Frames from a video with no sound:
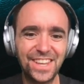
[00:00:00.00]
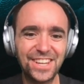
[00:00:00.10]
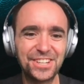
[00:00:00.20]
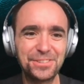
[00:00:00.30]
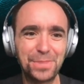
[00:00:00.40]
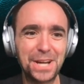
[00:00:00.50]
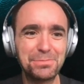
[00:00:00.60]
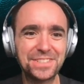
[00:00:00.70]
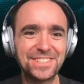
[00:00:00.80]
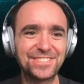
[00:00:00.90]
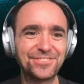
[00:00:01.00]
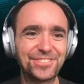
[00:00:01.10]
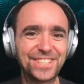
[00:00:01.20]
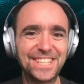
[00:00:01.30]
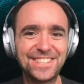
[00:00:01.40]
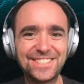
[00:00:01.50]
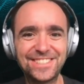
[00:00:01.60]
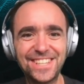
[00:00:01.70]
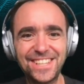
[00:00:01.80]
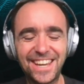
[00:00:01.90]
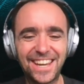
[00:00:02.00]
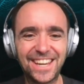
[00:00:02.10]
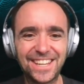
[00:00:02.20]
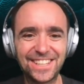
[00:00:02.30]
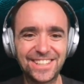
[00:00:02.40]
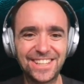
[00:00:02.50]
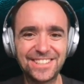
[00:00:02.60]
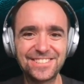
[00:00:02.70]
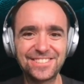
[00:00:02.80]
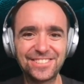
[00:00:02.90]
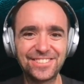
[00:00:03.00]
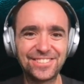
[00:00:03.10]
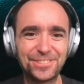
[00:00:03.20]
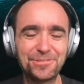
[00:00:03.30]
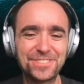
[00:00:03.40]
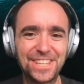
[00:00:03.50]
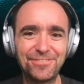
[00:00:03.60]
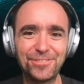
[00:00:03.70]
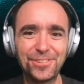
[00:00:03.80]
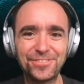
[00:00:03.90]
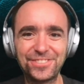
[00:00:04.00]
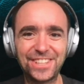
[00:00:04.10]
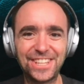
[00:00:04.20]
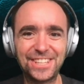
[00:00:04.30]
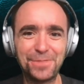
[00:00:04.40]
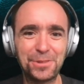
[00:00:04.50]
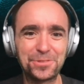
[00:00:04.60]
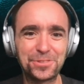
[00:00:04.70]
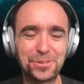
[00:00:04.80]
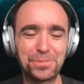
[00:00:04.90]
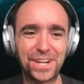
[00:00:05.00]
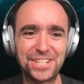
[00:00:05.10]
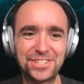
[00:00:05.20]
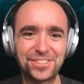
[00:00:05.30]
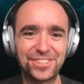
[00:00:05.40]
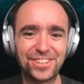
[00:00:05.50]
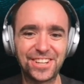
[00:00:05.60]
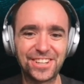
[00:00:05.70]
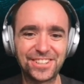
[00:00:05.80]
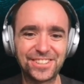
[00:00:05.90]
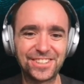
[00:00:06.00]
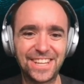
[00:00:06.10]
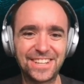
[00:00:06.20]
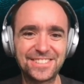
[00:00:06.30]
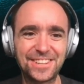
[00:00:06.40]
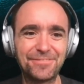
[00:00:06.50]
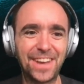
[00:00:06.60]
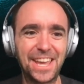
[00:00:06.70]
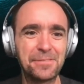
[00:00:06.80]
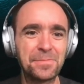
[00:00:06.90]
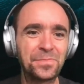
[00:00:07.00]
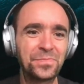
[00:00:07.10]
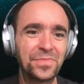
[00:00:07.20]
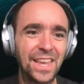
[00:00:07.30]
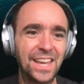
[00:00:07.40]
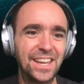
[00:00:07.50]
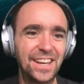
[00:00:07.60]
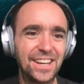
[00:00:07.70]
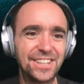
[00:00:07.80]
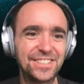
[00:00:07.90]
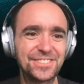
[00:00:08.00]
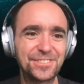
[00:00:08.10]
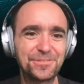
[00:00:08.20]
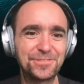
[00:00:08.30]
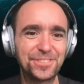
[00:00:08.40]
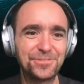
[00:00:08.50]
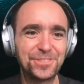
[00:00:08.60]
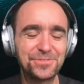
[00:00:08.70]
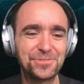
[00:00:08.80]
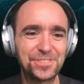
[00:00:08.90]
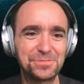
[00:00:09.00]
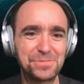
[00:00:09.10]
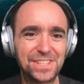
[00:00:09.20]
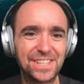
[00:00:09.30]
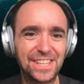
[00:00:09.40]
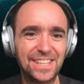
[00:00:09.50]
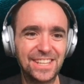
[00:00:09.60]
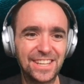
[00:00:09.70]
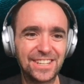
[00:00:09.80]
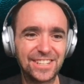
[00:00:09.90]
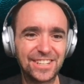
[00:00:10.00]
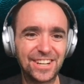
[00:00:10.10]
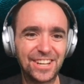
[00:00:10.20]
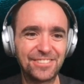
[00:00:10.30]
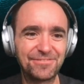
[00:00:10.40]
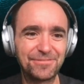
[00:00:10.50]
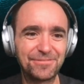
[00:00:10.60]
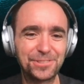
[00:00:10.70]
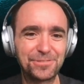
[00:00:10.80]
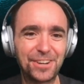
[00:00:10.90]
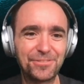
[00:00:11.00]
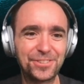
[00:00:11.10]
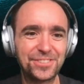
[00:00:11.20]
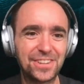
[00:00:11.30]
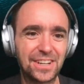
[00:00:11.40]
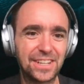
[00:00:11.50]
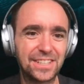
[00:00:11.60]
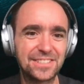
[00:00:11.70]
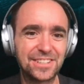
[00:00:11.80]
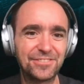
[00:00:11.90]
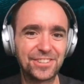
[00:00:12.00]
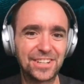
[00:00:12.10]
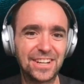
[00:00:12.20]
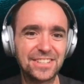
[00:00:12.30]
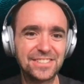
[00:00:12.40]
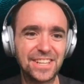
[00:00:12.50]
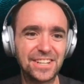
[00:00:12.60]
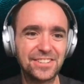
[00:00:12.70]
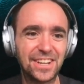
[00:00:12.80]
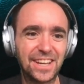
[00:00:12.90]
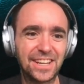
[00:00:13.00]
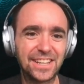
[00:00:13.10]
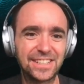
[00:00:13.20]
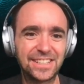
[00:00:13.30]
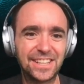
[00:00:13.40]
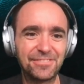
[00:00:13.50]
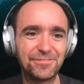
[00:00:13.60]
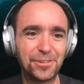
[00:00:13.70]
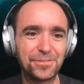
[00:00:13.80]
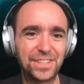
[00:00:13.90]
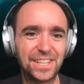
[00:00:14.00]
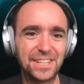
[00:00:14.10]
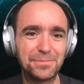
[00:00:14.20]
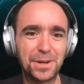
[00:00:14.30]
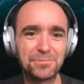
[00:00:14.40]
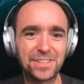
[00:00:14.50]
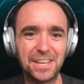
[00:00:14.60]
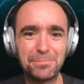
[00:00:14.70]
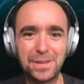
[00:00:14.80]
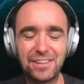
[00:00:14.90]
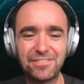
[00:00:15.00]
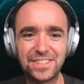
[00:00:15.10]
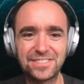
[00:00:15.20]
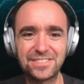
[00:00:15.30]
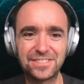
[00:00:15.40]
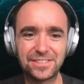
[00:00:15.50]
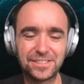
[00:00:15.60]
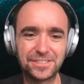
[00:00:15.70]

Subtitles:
bypasses for TCC, and those involve the mount operation in some way. So the first vulnerability I want to cover, I discovered last year, and it involved the mount APFS